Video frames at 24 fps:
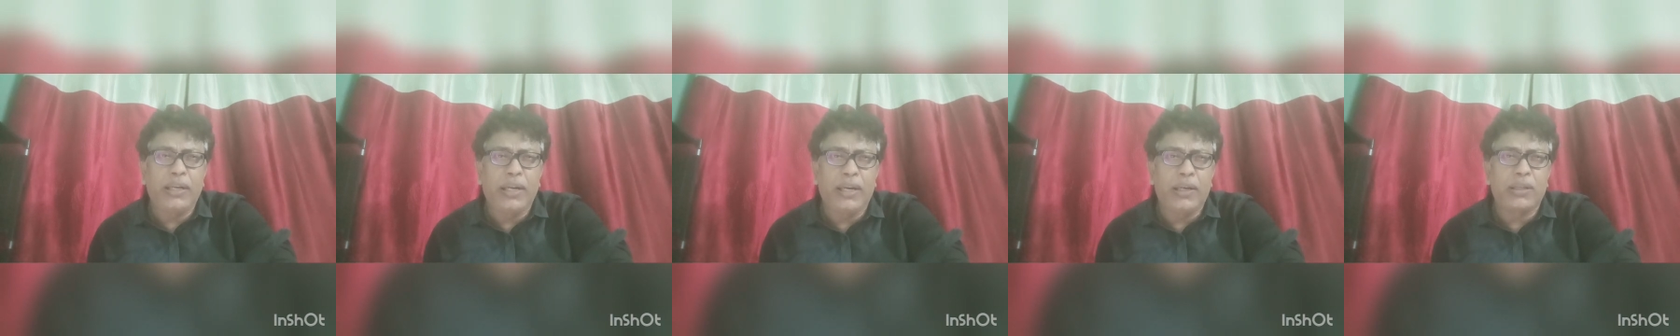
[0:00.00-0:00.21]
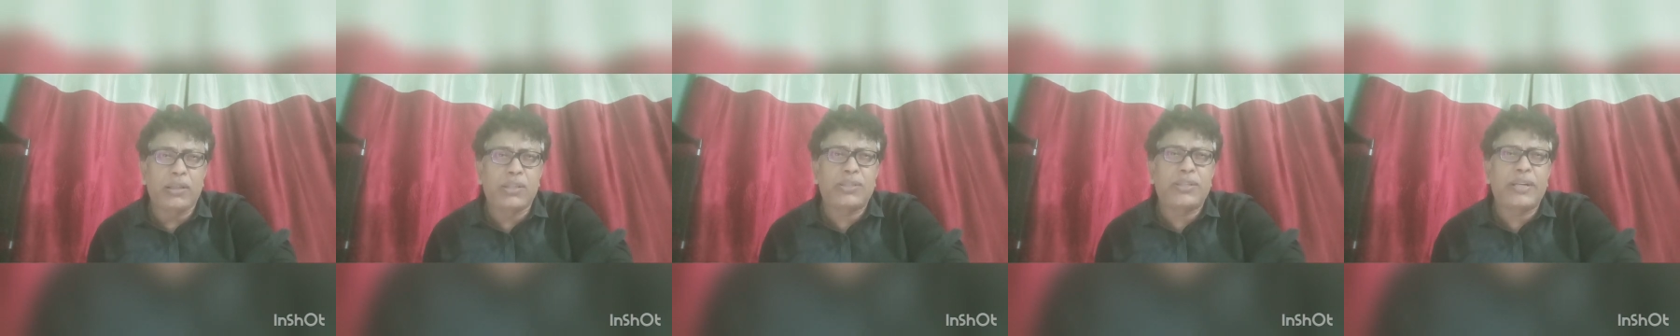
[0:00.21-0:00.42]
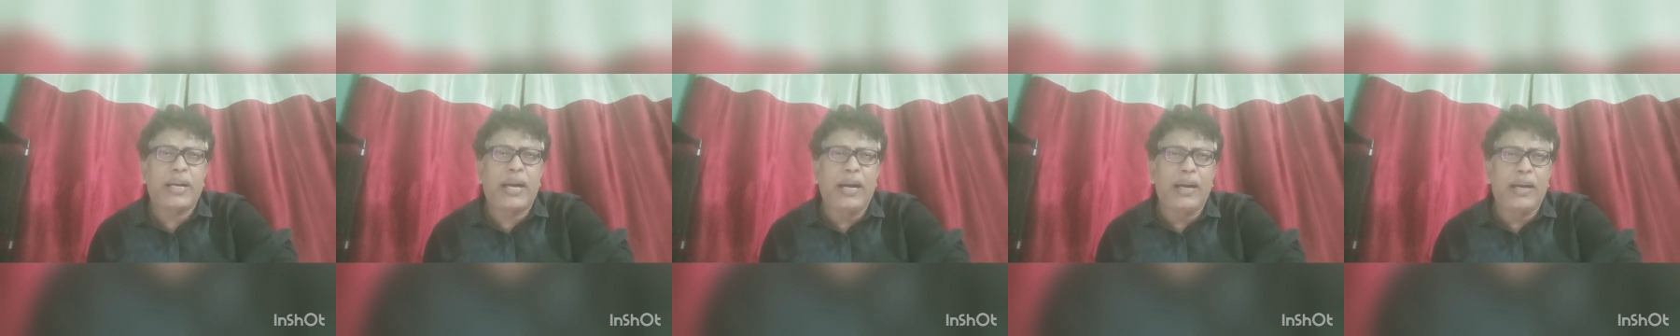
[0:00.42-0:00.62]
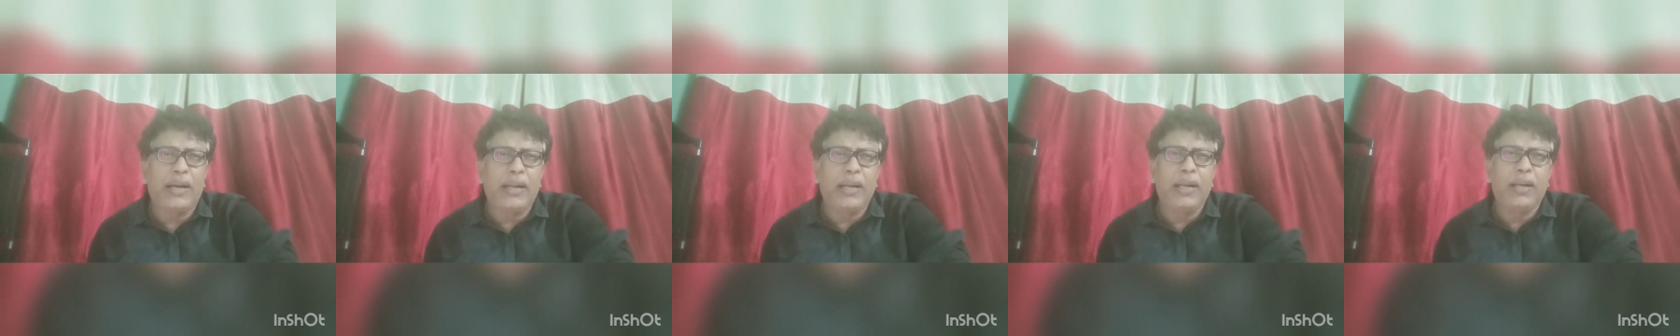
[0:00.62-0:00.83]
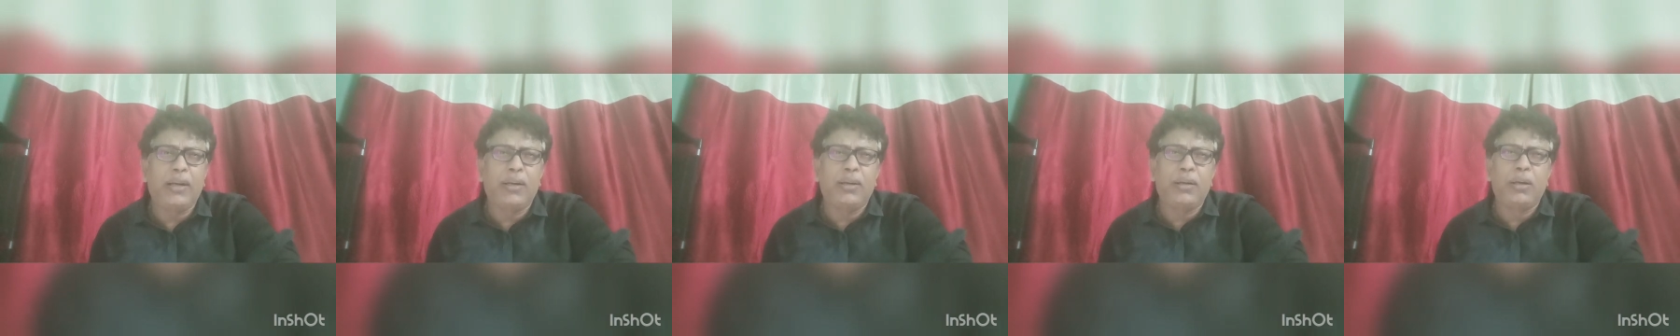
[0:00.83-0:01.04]

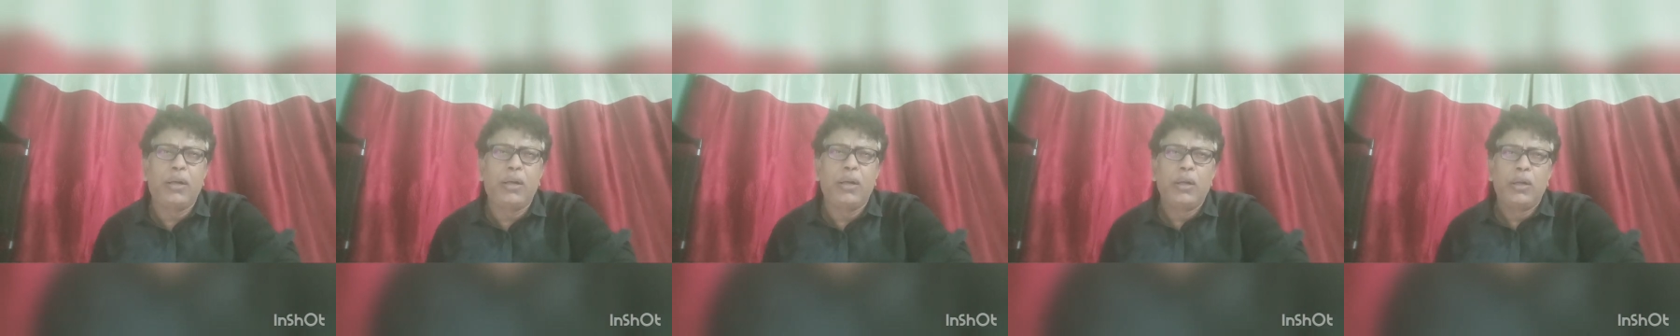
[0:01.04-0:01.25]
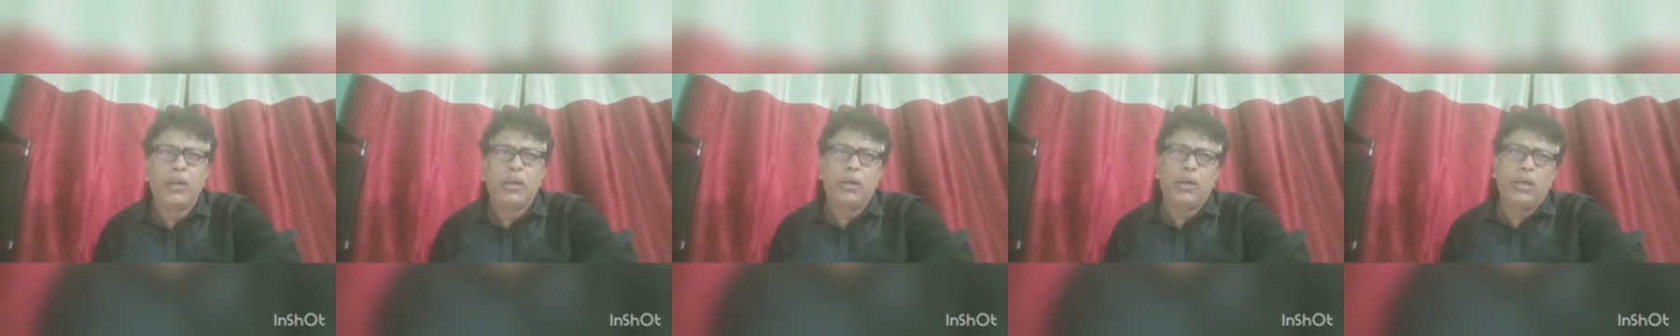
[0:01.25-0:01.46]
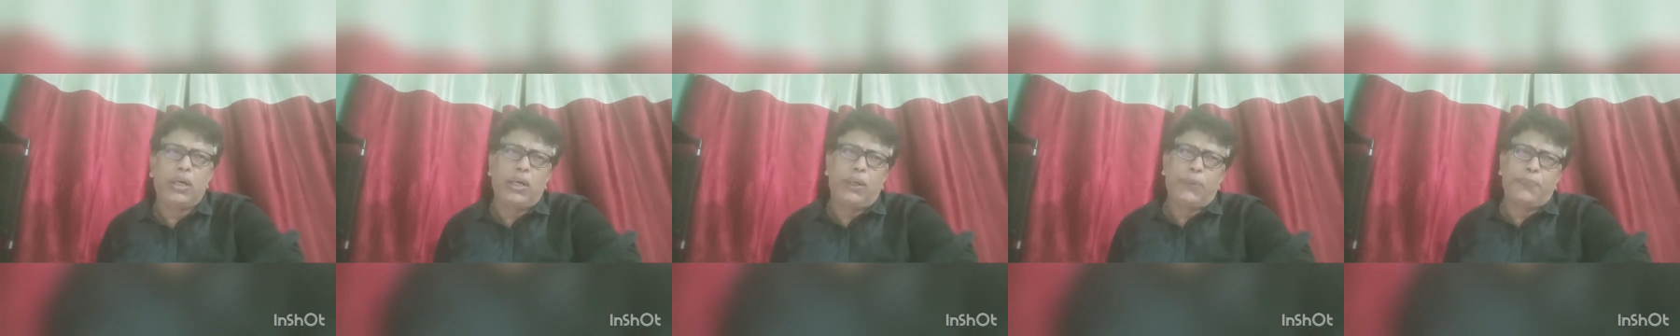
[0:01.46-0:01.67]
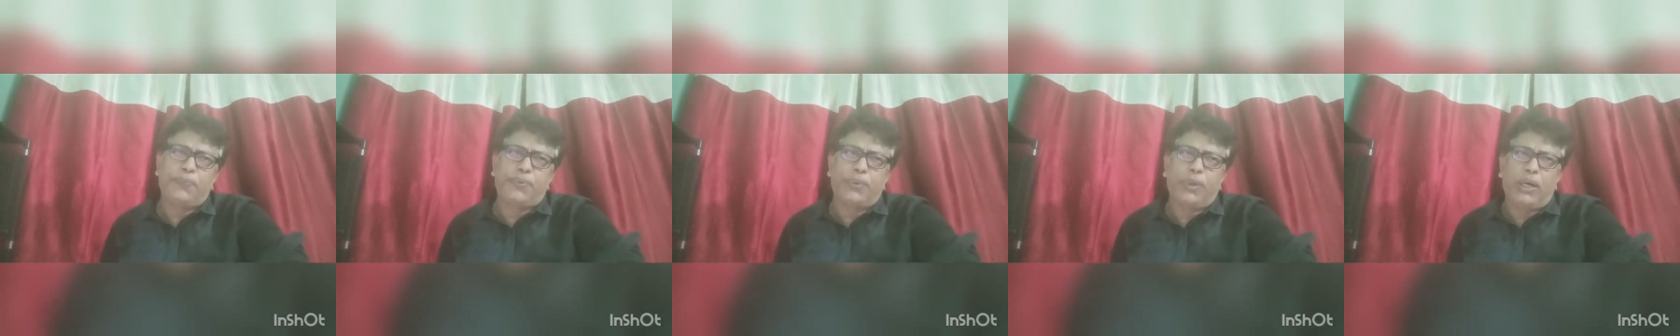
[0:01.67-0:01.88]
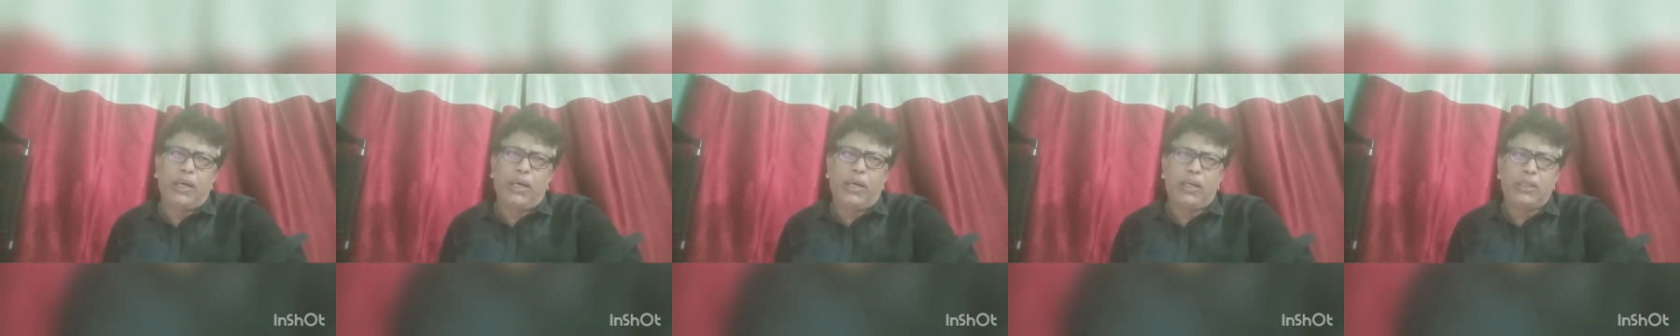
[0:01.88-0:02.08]
understanding of
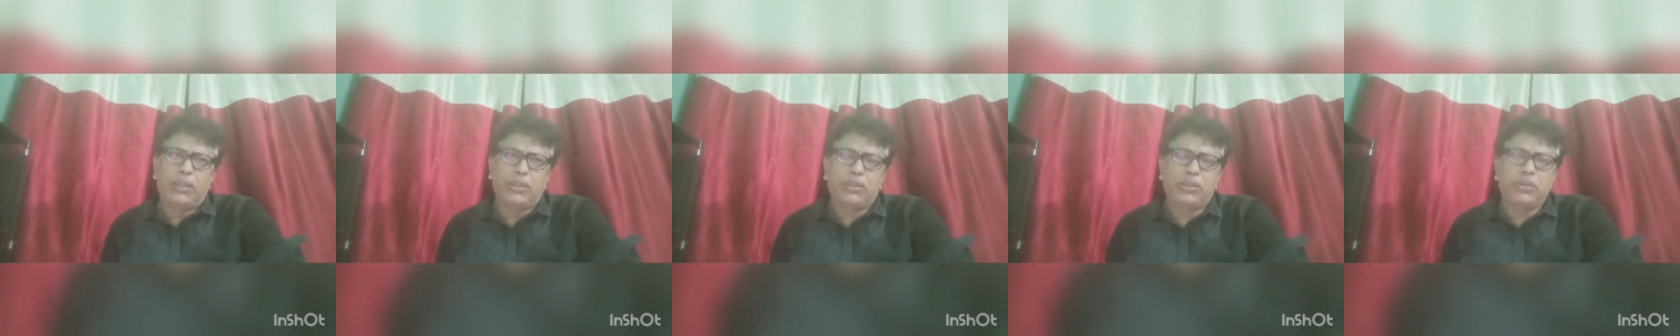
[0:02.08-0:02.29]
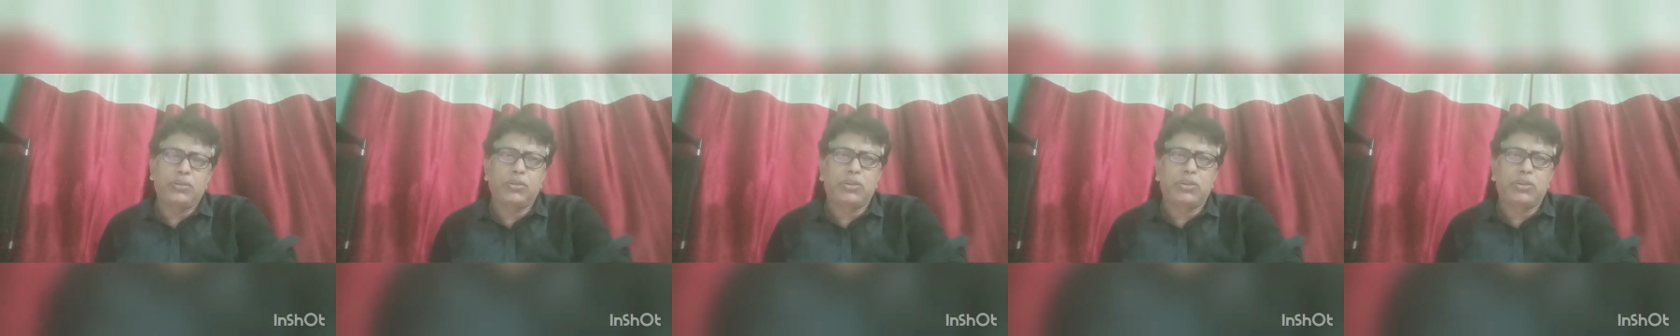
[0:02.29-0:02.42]
a